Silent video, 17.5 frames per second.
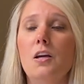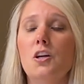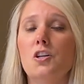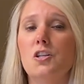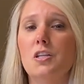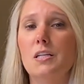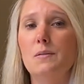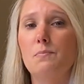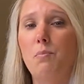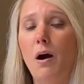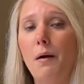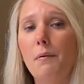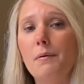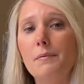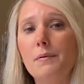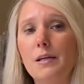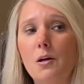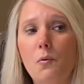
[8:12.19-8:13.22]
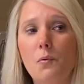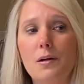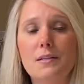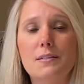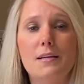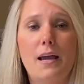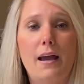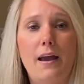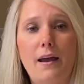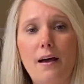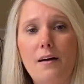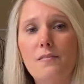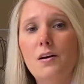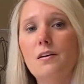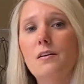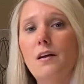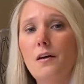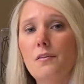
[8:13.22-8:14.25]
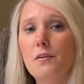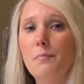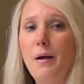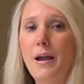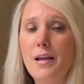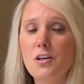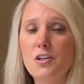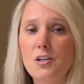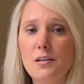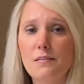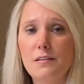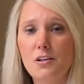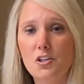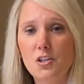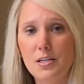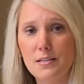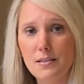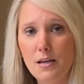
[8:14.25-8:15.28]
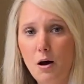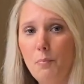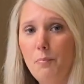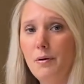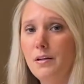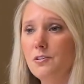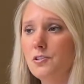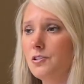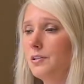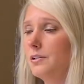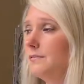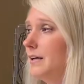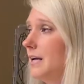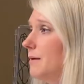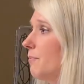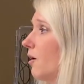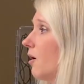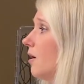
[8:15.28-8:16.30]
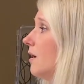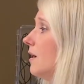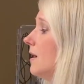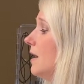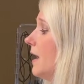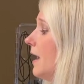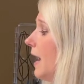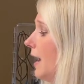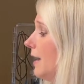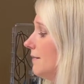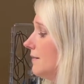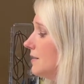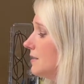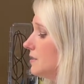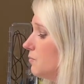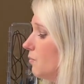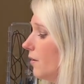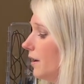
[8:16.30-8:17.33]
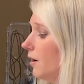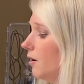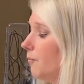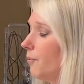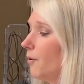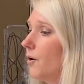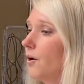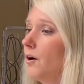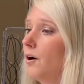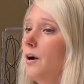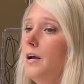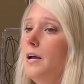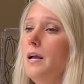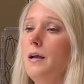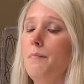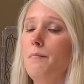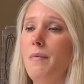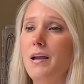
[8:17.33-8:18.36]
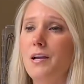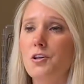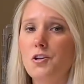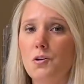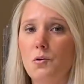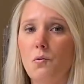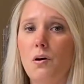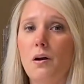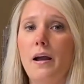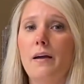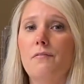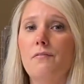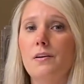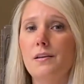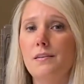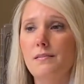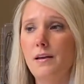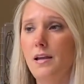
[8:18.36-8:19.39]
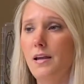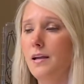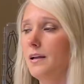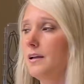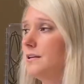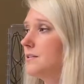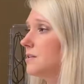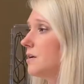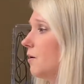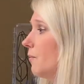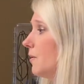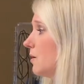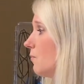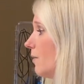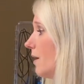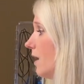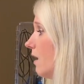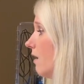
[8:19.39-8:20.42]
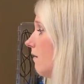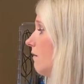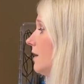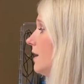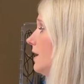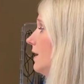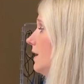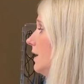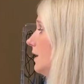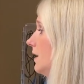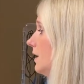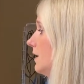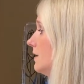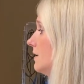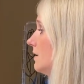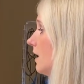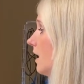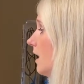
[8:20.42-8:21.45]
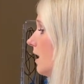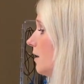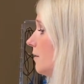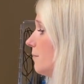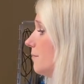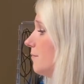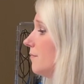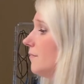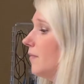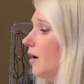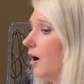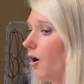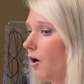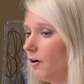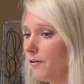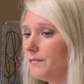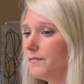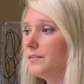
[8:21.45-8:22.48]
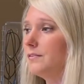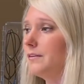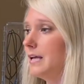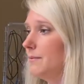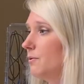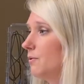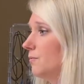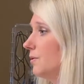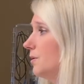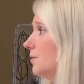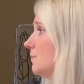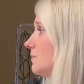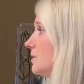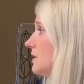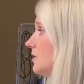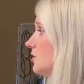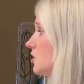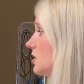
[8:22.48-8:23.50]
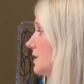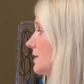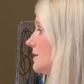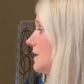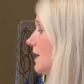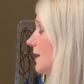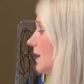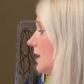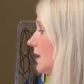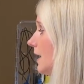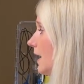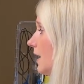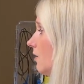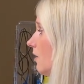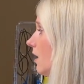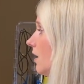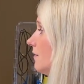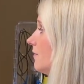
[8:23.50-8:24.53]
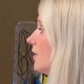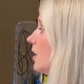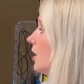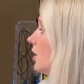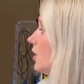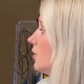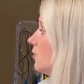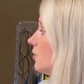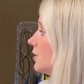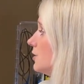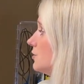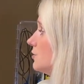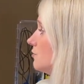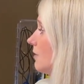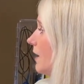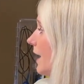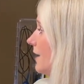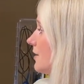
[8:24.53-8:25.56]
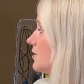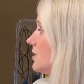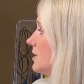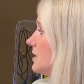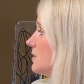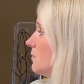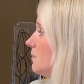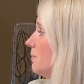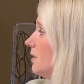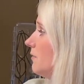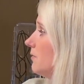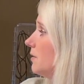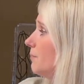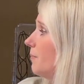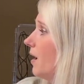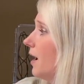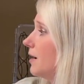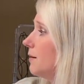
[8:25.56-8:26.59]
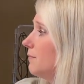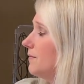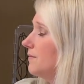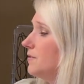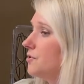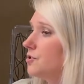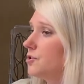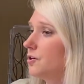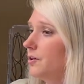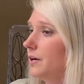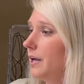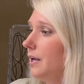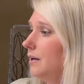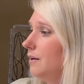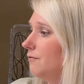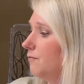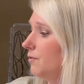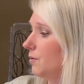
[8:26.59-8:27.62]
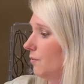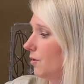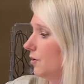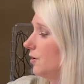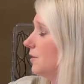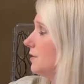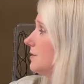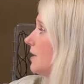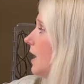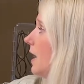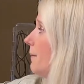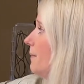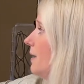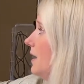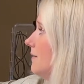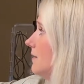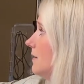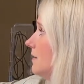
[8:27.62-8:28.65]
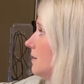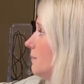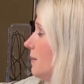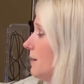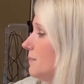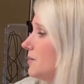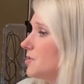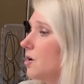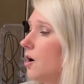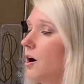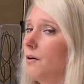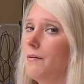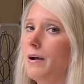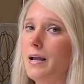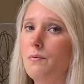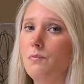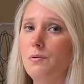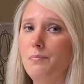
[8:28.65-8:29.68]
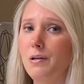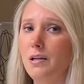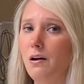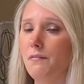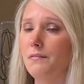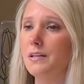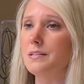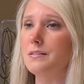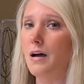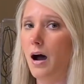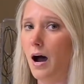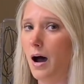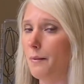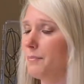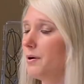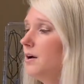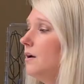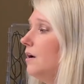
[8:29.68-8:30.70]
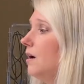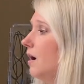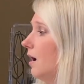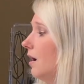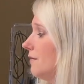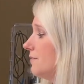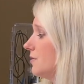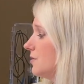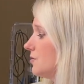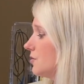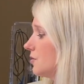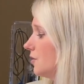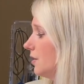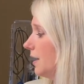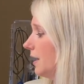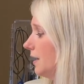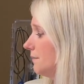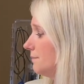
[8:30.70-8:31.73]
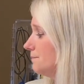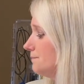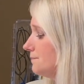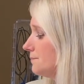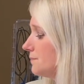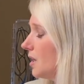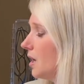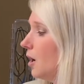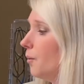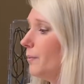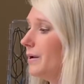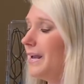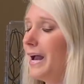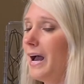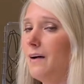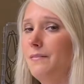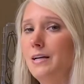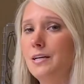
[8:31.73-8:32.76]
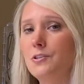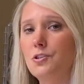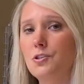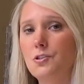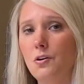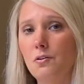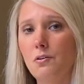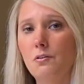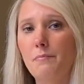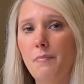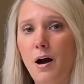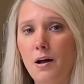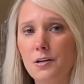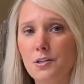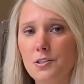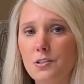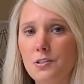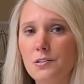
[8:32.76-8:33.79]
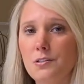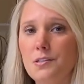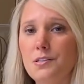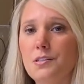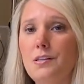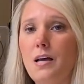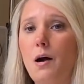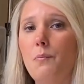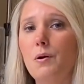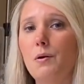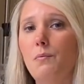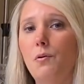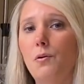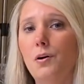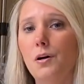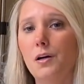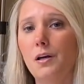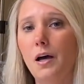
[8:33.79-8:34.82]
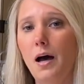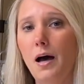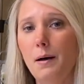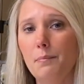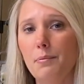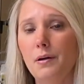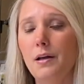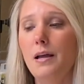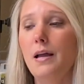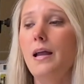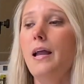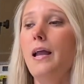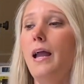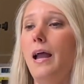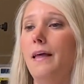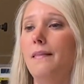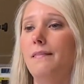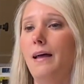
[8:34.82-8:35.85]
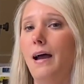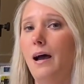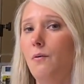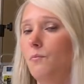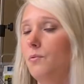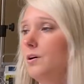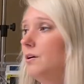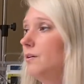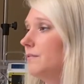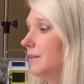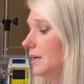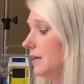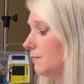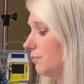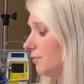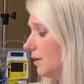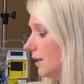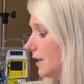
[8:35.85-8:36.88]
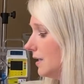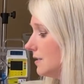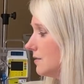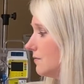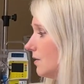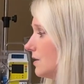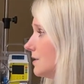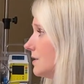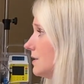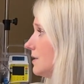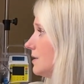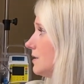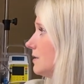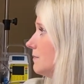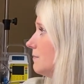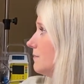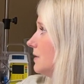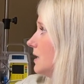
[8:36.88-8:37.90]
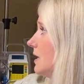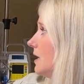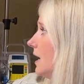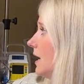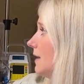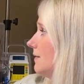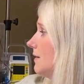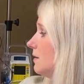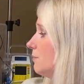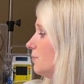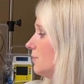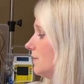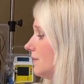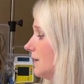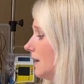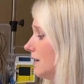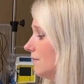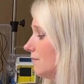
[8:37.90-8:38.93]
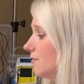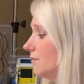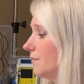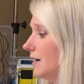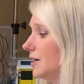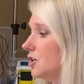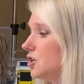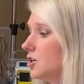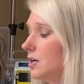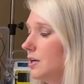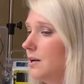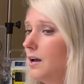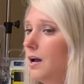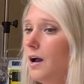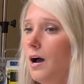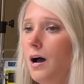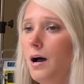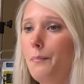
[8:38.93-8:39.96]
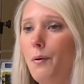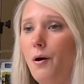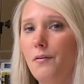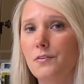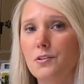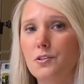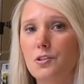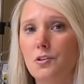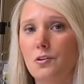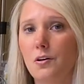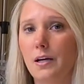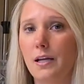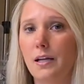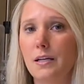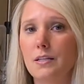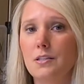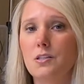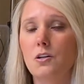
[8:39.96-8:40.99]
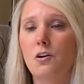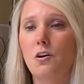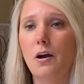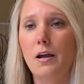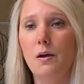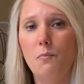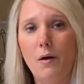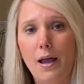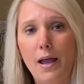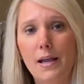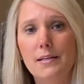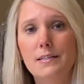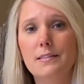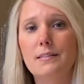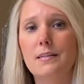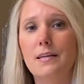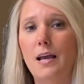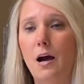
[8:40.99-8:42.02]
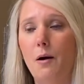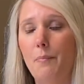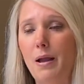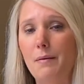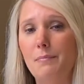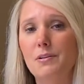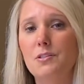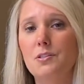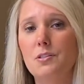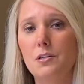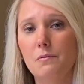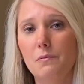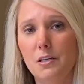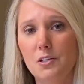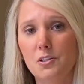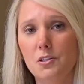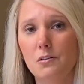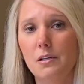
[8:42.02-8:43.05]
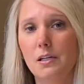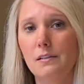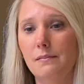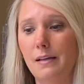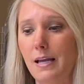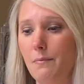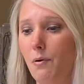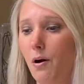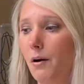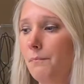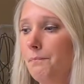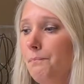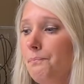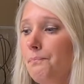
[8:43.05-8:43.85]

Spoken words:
She's probably going to have another patient that she's helping during labor, and this will help her make sure everything is going well in all of the labor rooms that she's taking care of. Your contractions would be on the bottom of the screen if we were hooked up, and then the baby's heart rate would be on the top of the screen. We have external monitors that we will hook up, and that will then plug into our system and then put that information up on the screen. It's a great way to see how baby's doing during labor.